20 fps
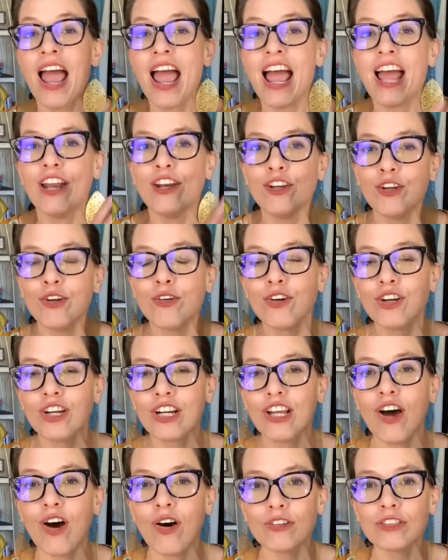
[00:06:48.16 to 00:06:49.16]
And you're going
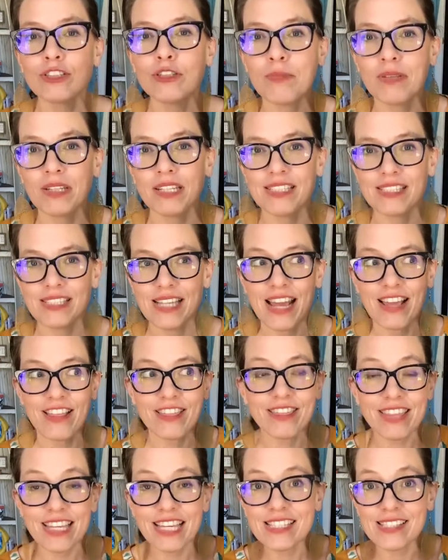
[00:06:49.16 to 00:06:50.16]
to ultimately say,
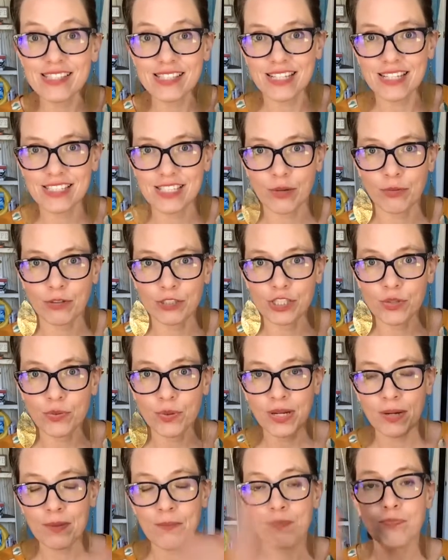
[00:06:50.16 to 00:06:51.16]
these things that we're
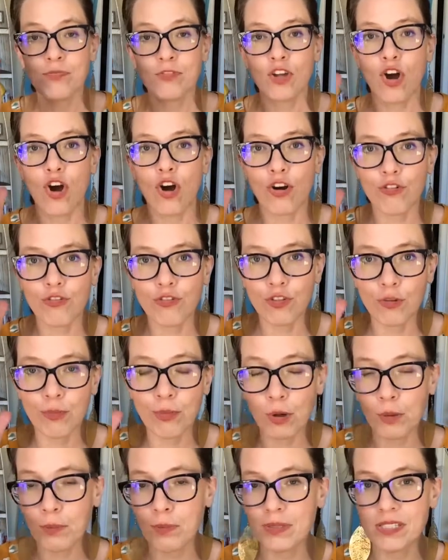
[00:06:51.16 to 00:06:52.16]
doing are for the
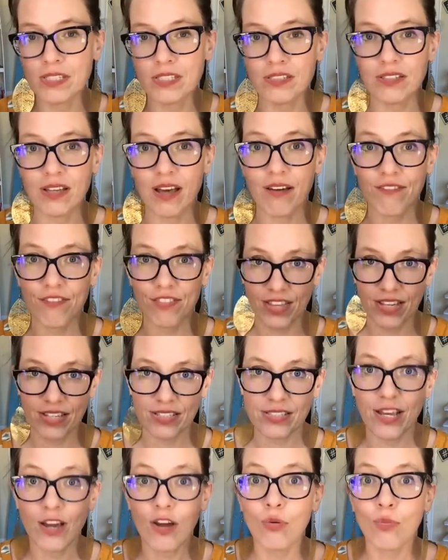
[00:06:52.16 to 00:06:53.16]
purposes of
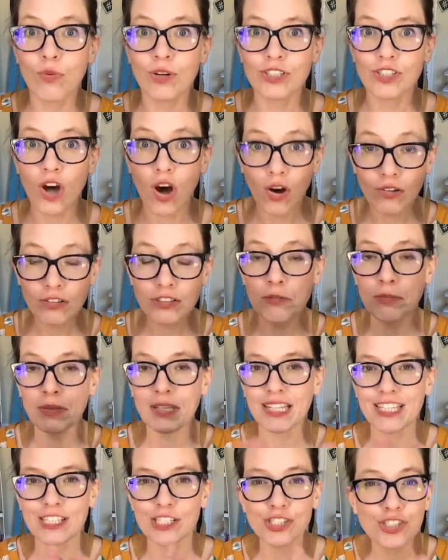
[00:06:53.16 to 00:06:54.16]
this, which
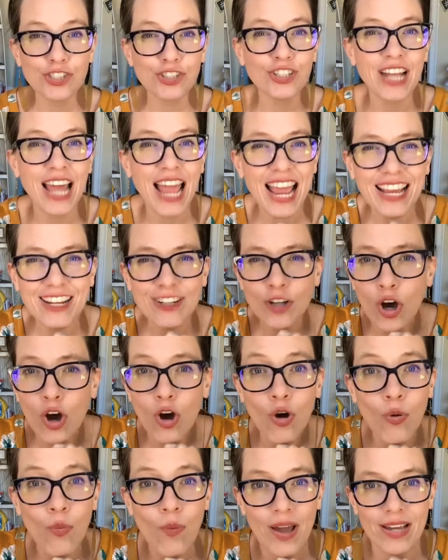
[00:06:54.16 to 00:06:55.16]
ultimately should and
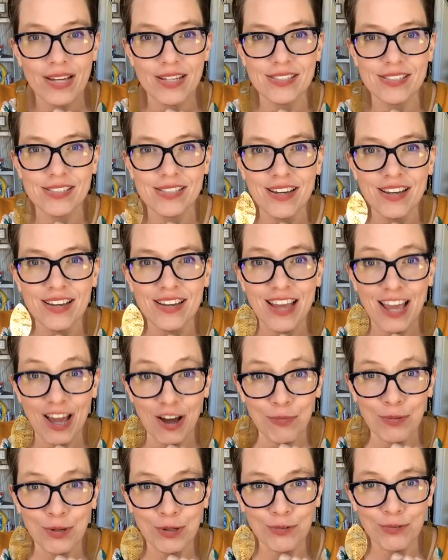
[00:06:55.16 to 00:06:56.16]
always
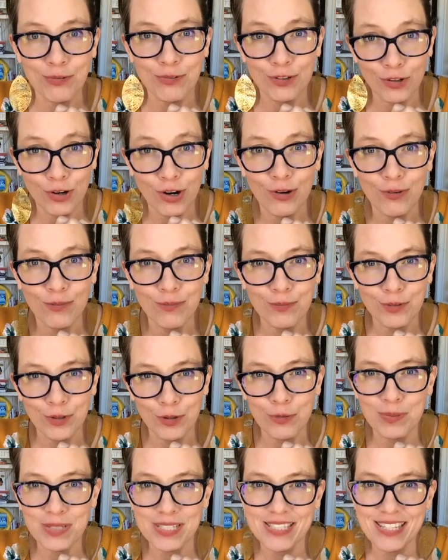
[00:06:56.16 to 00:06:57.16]
help you grow
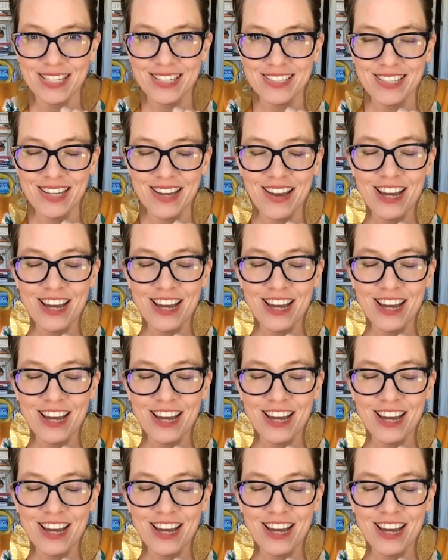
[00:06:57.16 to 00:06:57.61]
your business.